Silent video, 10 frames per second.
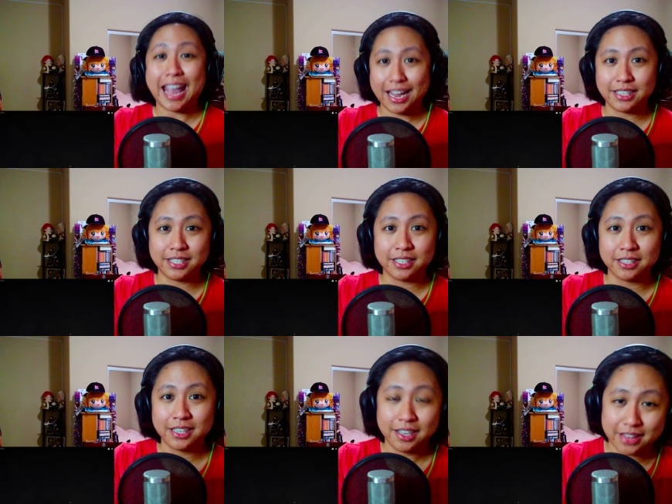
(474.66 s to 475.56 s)
hate
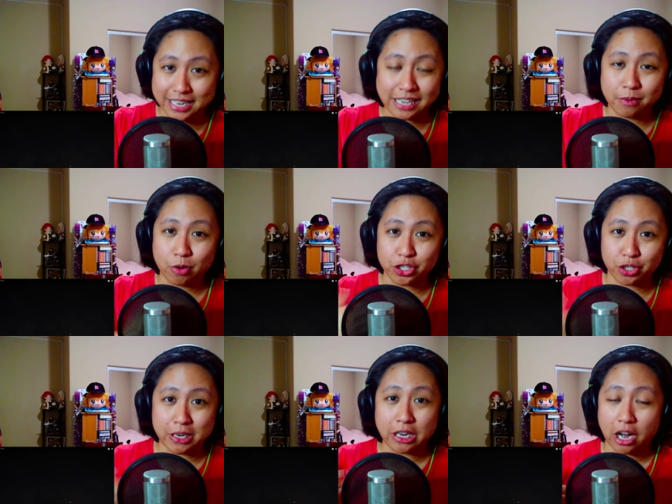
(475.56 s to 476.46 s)
that Kingdom Hearts
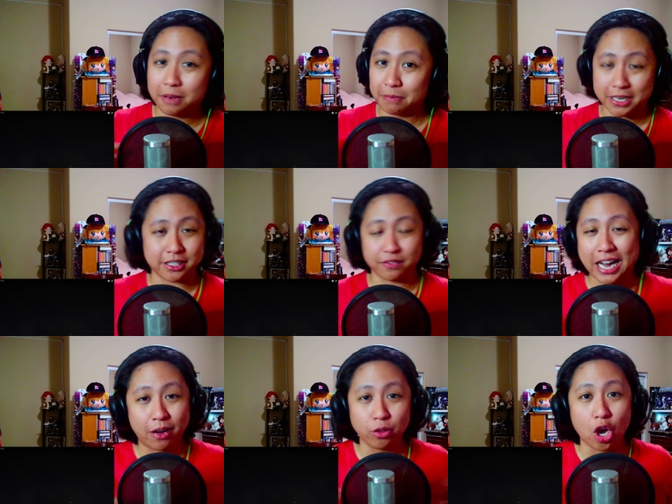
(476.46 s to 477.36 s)
3 got because of
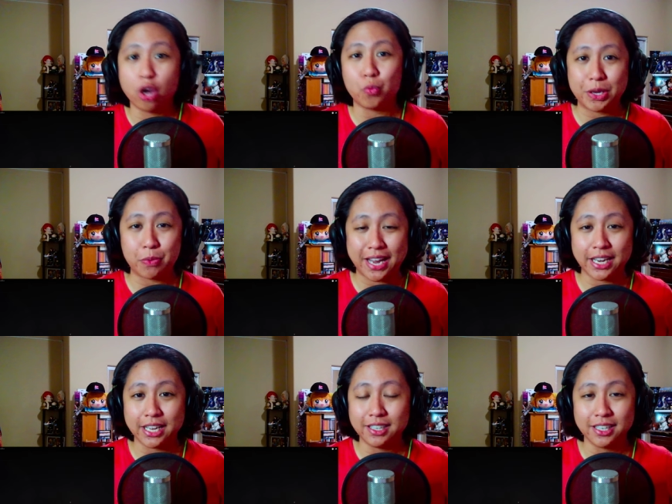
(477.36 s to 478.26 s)
how long we
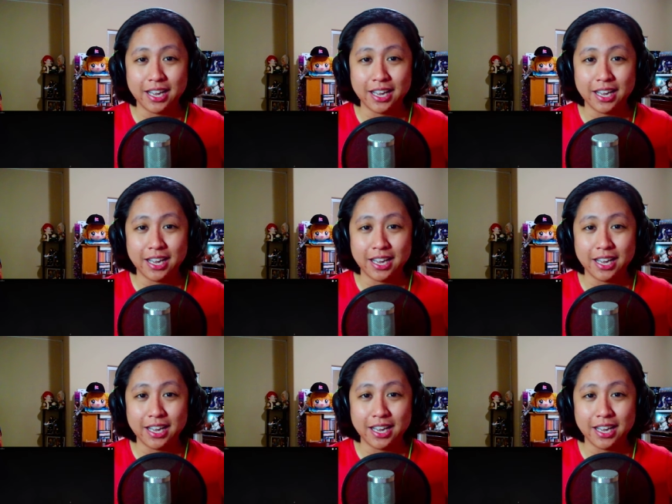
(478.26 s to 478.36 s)
waited,